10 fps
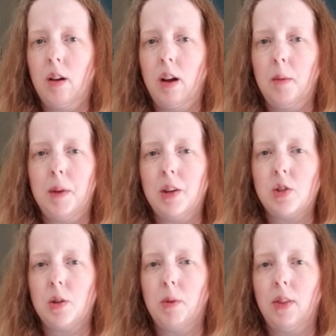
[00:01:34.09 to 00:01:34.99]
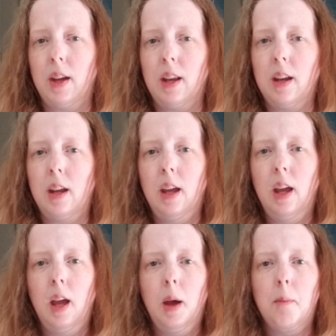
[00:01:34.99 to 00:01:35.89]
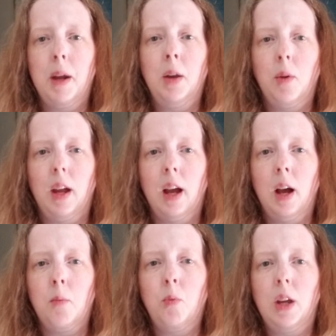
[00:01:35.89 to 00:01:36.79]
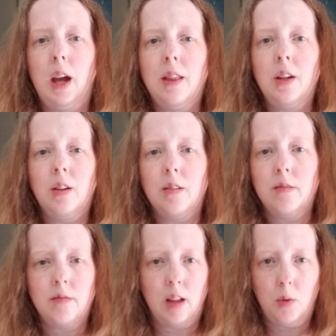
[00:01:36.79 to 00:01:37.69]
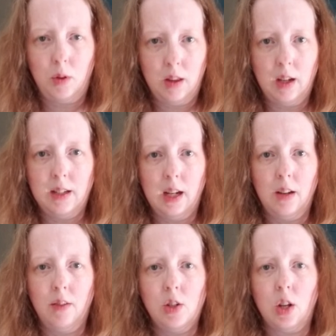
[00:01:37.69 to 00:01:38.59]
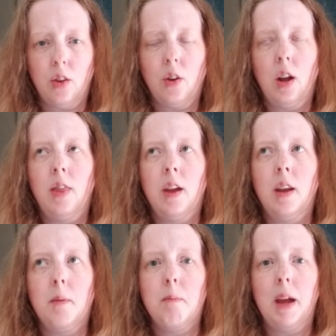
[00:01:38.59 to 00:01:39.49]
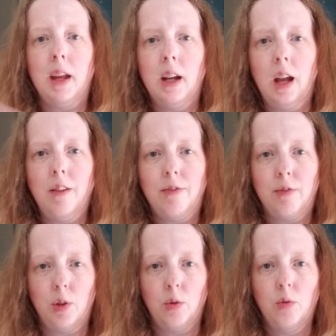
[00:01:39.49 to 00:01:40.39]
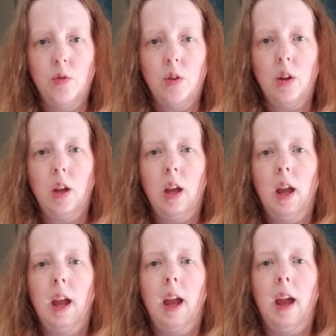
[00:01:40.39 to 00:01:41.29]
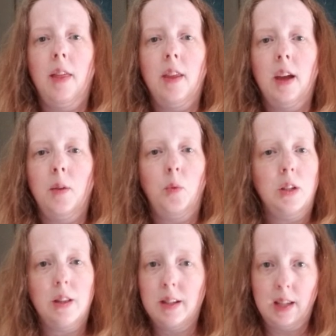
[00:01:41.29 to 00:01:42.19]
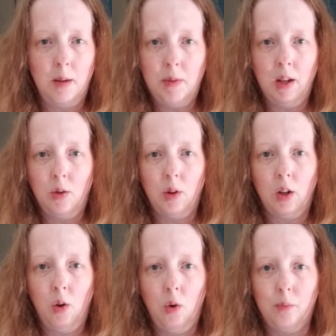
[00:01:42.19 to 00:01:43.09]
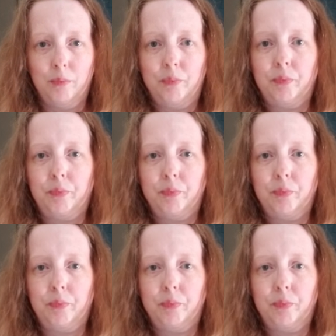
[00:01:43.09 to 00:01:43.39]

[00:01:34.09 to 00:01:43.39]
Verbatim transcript: I'm not sure about that. But anyway, um, we got there like within a day of each other. And then Megan and I flew. And then we did the same thing going home.